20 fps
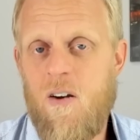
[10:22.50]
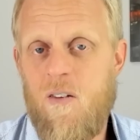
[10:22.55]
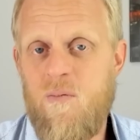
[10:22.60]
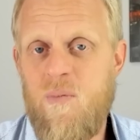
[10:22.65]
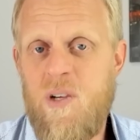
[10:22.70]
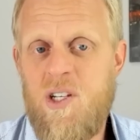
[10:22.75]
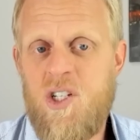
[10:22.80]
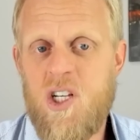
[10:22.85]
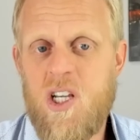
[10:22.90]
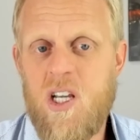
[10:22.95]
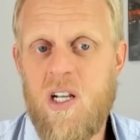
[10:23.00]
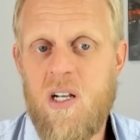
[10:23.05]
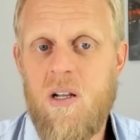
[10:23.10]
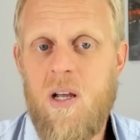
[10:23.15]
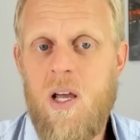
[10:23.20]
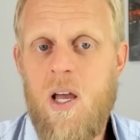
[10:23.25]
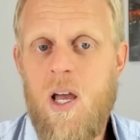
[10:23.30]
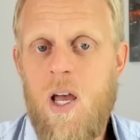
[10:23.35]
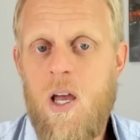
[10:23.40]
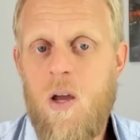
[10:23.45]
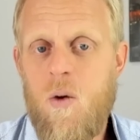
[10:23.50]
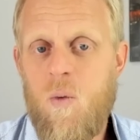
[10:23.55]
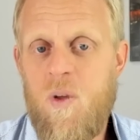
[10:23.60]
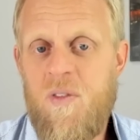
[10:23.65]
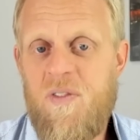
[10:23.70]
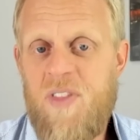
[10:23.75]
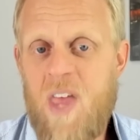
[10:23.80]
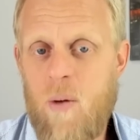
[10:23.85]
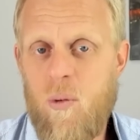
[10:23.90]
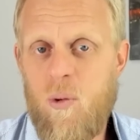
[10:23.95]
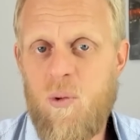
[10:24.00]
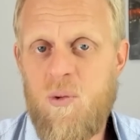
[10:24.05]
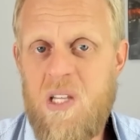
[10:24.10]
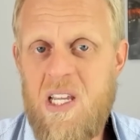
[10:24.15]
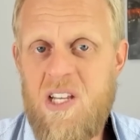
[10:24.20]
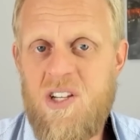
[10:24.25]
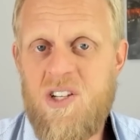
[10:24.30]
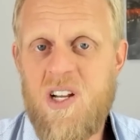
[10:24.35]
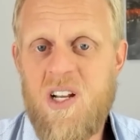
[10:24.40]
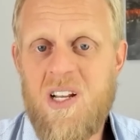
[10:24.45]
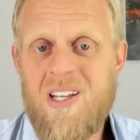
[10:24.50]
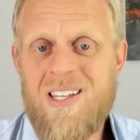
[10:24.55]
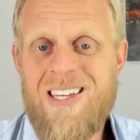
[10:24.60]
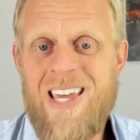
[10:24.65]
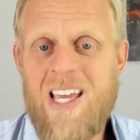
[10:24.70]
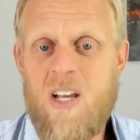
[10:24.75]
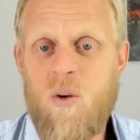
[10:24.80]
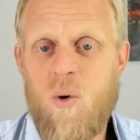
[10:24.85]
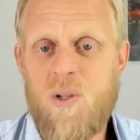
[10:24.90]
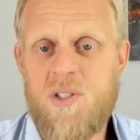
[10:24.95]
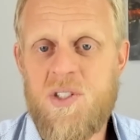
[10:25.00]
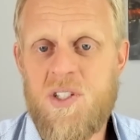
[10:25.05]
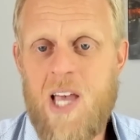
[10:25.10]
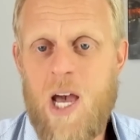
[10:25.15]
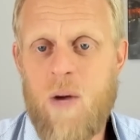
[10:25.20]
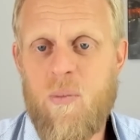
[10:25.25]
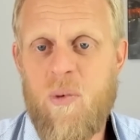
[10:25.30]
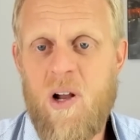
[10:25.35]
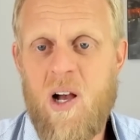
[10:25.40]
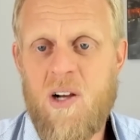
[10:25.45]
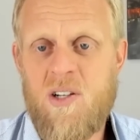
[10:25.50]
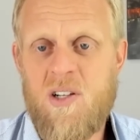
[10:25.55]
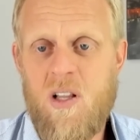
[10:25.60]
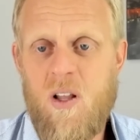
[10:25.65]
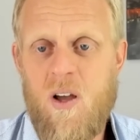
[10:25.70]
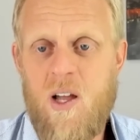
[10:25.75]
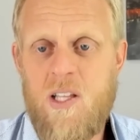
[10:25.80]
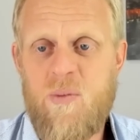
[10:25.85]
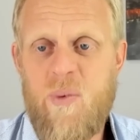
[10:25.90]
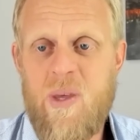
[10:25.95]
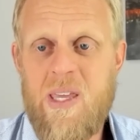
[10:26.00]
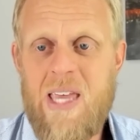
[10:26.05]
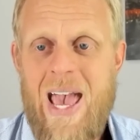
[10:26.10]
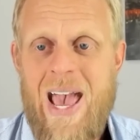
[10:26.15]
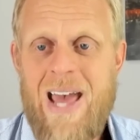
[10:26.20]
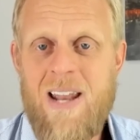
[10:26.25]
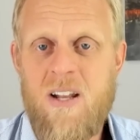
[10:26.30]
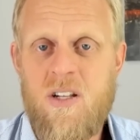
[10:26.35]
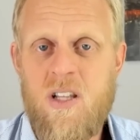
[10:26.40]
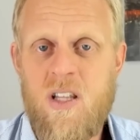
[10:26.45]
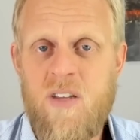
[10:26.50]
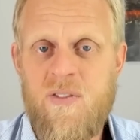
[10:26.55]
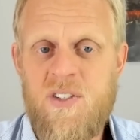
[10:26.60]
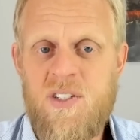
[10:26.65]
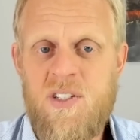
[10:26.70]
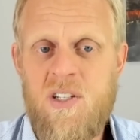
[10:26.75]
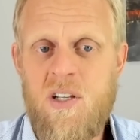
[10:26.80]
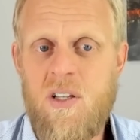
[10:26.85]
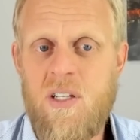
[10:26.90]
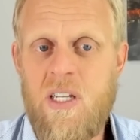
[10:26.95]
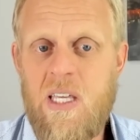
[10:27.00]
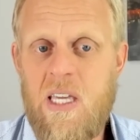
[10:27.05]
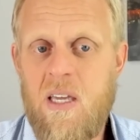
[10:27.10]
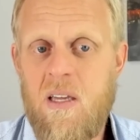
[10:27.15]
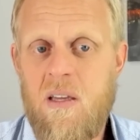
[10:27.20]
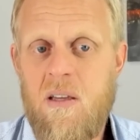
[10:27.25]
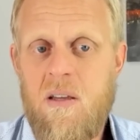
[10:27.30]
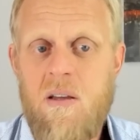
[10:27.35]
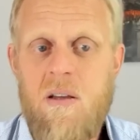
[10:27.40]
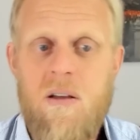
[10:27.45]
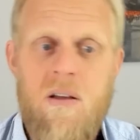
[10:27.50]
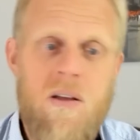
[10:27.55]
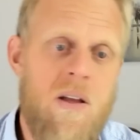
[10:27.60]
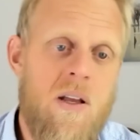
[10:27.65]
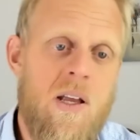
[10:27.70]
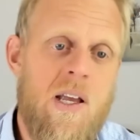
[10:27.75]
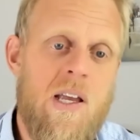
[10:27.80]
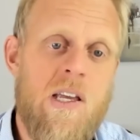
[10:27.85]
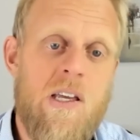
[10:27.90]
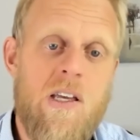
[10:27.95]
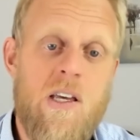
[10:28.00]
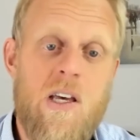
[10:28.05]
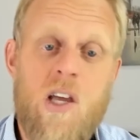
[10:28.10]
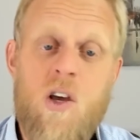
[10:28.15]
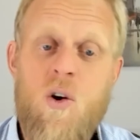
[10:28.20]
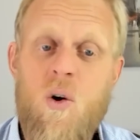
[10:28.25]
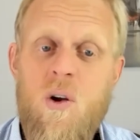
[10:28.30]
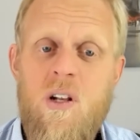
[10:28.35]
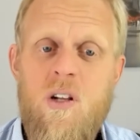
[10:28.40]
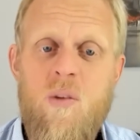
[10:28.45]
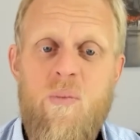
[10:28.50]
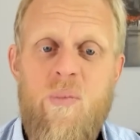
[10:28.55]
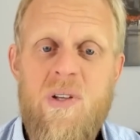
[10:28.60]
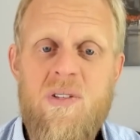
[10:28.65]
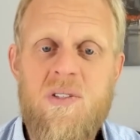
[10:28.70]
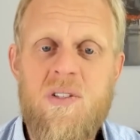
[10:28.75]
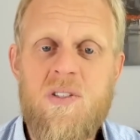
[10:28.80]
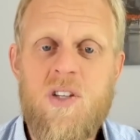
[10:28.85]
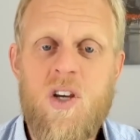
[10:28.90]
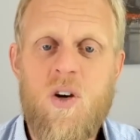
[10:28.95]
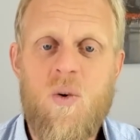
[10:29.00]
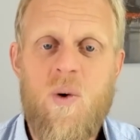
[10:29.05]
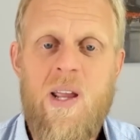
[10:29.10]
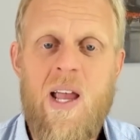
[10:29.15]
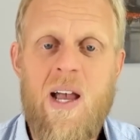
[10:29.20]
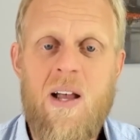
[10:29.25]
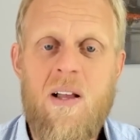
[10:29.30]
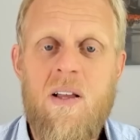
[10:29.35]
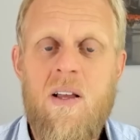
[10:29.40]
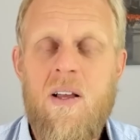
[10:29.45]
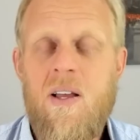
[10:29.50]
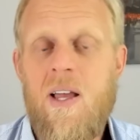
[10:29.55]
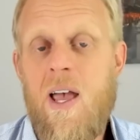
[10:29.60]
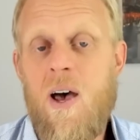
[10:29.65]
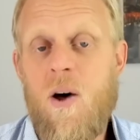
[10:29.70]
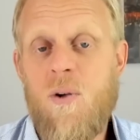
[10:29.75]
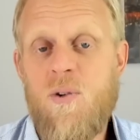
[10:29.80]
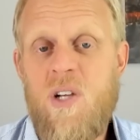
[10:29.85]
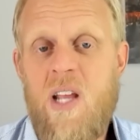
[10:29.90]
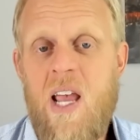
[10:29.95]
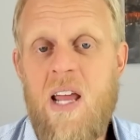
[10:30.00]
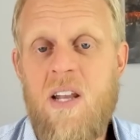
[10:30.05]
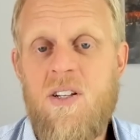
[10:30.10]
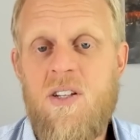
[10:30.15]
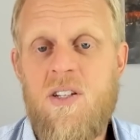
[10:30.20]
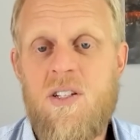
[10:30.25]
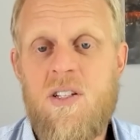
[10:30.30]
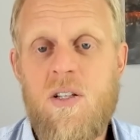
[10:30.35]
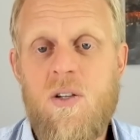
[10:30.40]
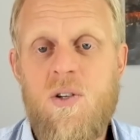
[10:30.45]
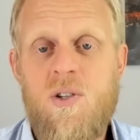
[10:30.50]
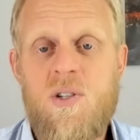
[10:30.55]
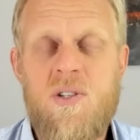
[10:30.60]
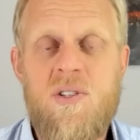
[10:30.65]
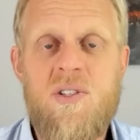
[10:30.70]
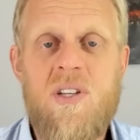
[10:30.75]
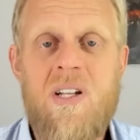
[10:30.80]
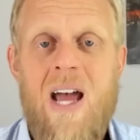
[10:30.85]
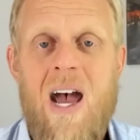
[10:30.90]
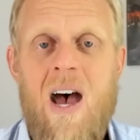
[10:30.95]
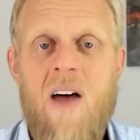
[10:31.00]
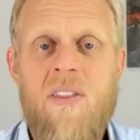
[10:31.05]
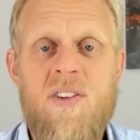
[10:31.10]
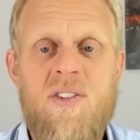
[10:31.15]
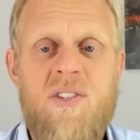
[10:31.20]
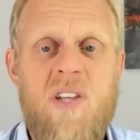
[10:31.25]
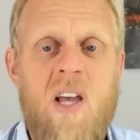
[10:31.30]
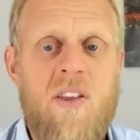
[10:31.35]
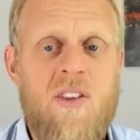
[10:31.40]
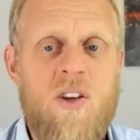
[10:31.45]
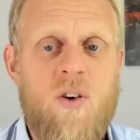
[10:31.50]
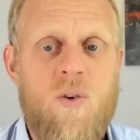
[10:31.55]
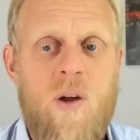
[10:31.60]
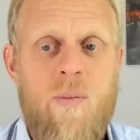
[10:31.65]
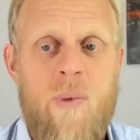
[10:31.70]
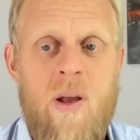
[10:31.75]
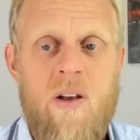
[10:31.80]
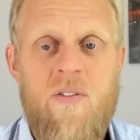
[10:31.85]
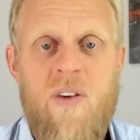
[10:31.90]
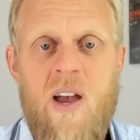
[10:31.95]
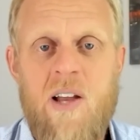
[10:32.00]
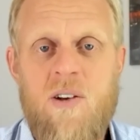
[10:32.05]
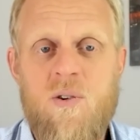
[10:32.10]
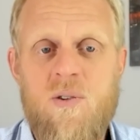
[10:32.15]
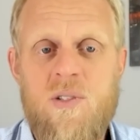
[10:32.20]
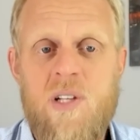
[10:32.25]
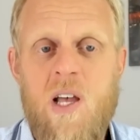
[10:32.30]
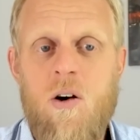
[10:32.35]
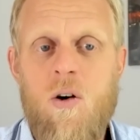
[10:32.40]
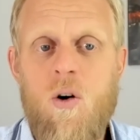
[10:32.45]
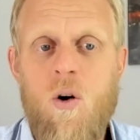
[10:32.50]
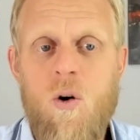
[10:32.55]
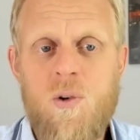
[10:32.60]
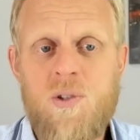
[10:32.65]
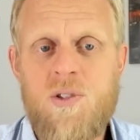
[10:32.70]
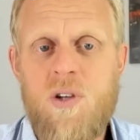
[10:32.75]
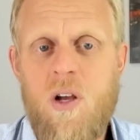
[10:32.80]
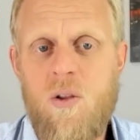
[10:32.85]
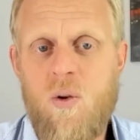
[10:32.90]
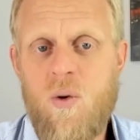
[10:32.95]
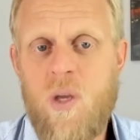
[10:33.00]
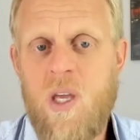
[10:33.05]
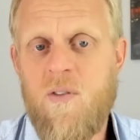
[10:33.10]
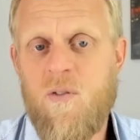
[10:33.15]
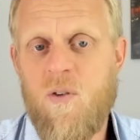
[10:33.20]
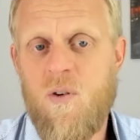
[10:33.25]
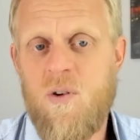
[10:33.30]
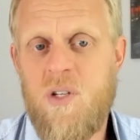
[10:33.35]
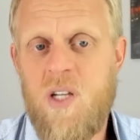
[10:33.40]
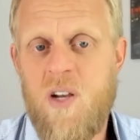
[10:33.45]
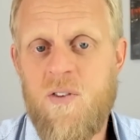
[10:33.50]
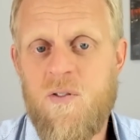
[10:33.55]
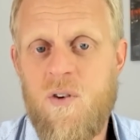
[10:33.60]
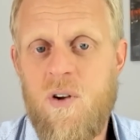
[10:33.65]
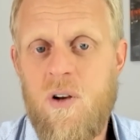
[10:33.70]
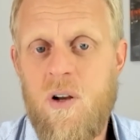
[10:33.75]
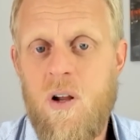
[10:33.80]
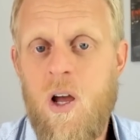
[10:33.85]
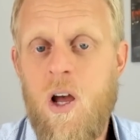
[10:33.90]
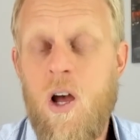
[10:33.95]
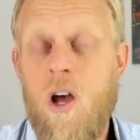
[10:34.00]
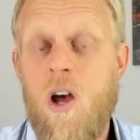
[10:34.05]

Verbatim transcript: of Michigan, with double digit gigawatt scale production lines being added to the facility. According to Business Korea, LG Energy Solutions and other South Korean manufacturers are also looking for a different